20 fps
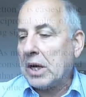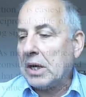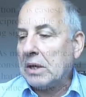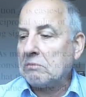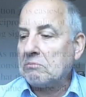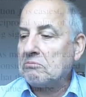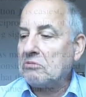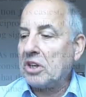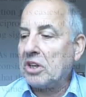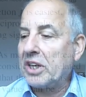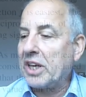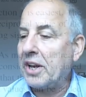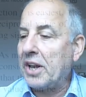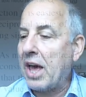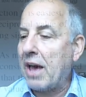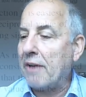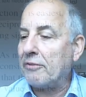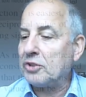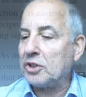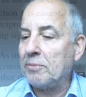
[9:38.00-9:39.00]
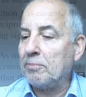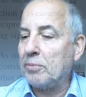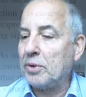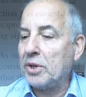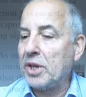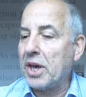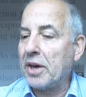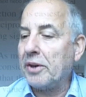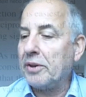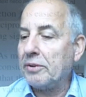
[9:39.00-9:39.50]
we can have simply
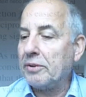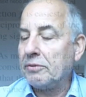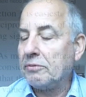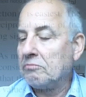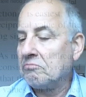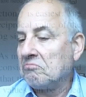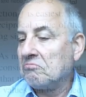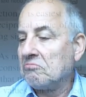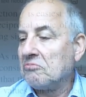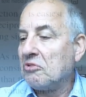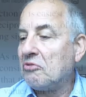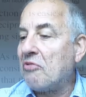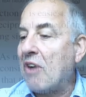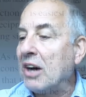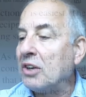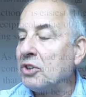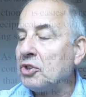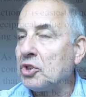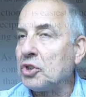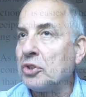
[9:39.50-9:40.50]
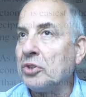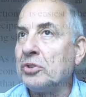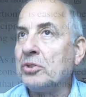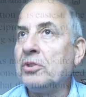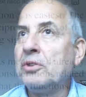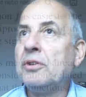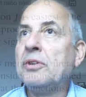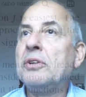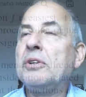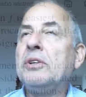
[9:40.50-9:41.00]
a function
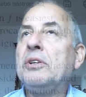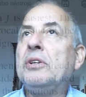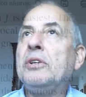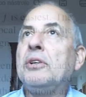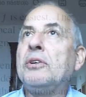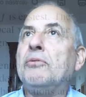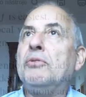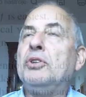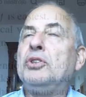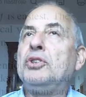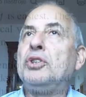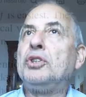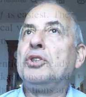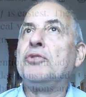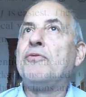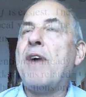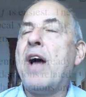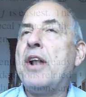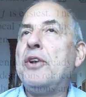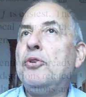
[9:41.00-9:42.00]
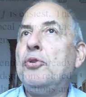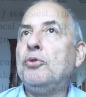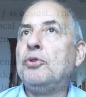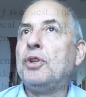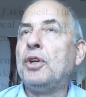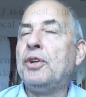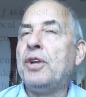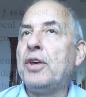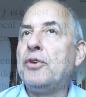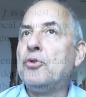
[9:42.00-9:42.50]
which is valued
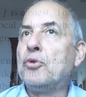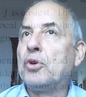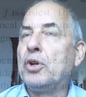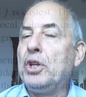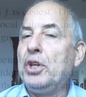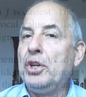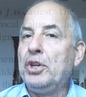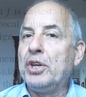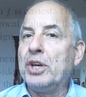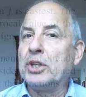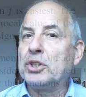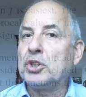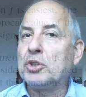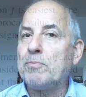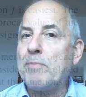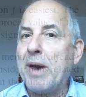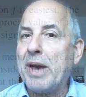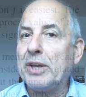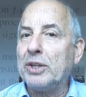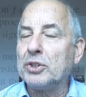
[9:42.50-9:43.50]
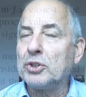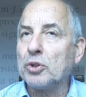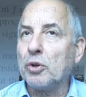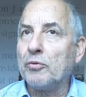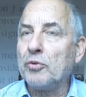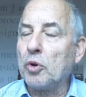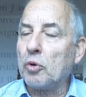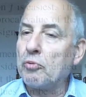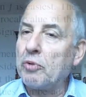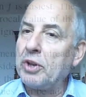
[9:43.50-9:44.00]
in a Euclidean space. So we
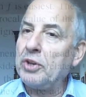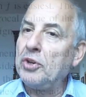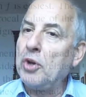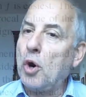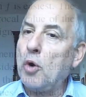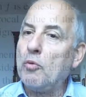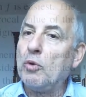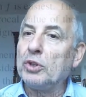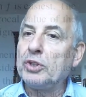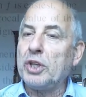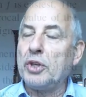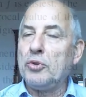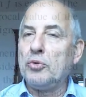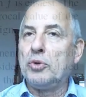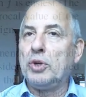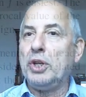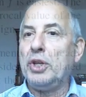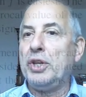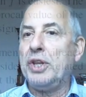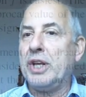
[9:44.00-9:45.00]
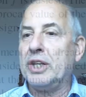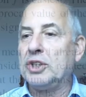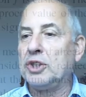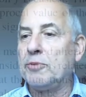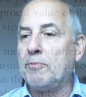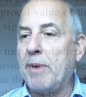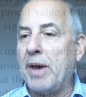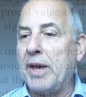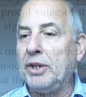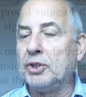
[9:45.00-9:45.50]
already know what a Euclidean
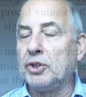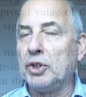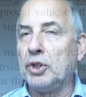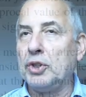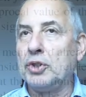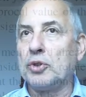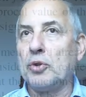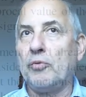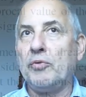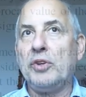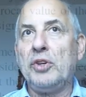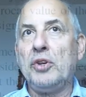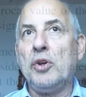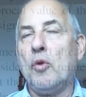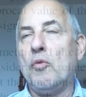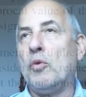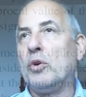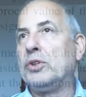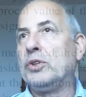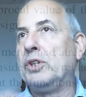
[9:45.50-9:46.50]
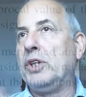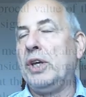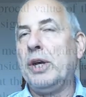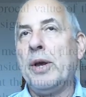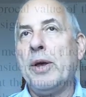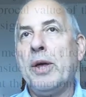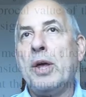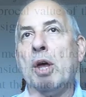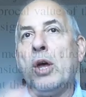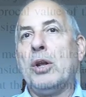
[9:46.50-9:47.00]
space is, so we know what the
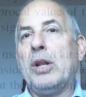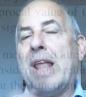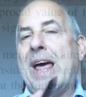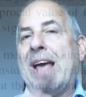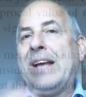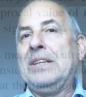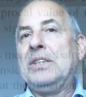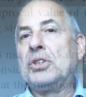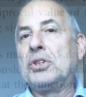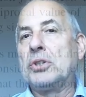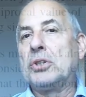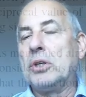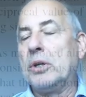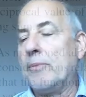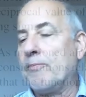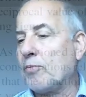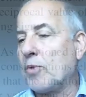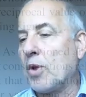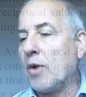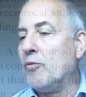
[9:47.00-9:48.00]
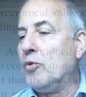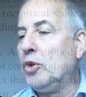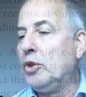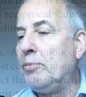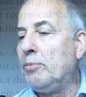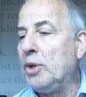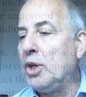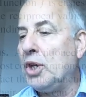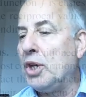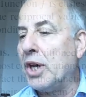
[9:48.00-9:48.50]
length would
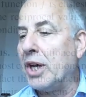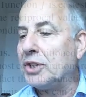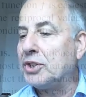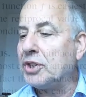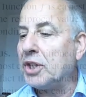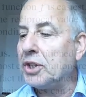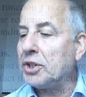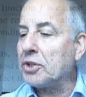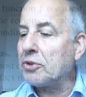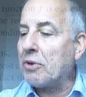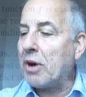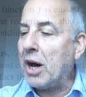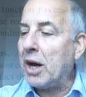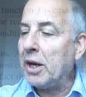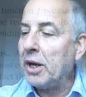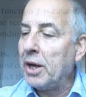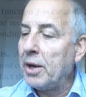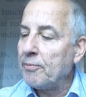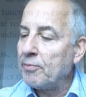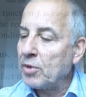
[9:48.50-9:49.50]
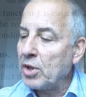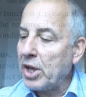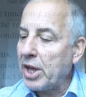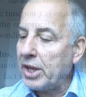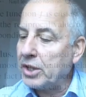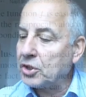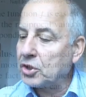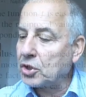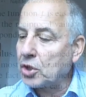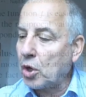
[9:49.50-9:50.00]
be, etc.
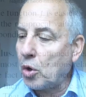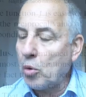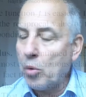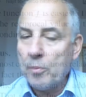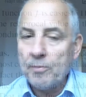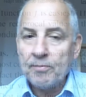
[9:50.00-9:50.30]
And so